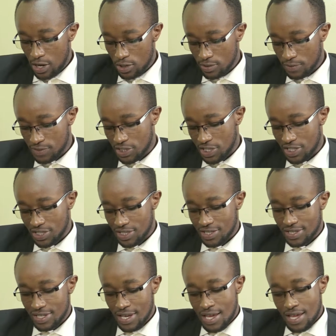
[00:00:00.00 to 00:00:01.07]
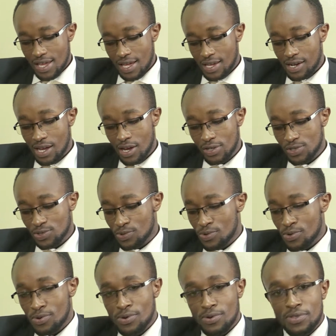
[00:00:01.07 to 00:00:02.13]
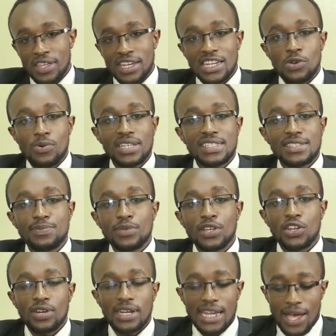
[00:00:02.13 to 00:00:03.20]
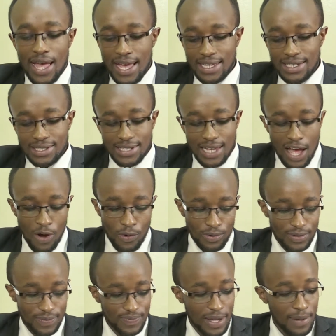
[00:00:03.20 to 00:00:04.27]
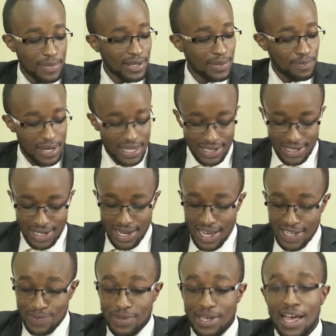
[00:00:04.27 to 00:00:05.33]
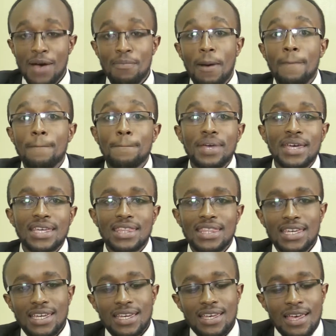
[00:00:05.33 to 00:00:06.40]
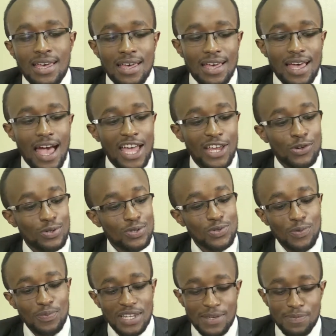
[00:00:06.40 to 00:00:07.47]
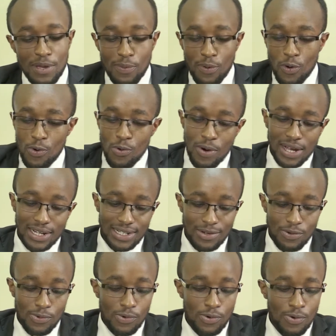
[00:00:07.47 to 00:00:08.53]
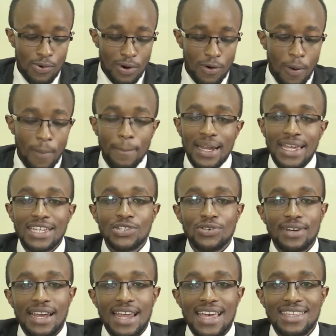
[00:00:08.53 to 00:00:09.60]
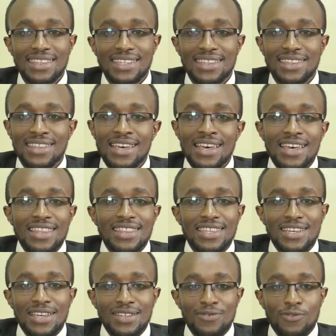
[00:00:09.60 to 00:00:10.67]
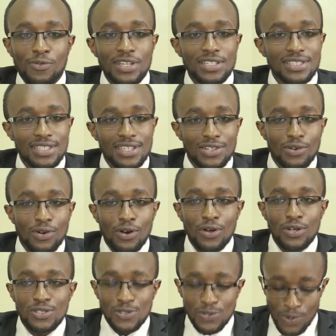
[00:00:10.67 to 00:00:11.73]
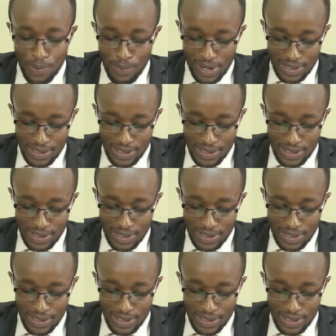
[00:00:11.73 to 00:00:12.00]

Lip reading: of changes. And now to the newest millionaire in town. I mean, betting has become a big thing. I know so many people who complained online that they've wasted or lost so much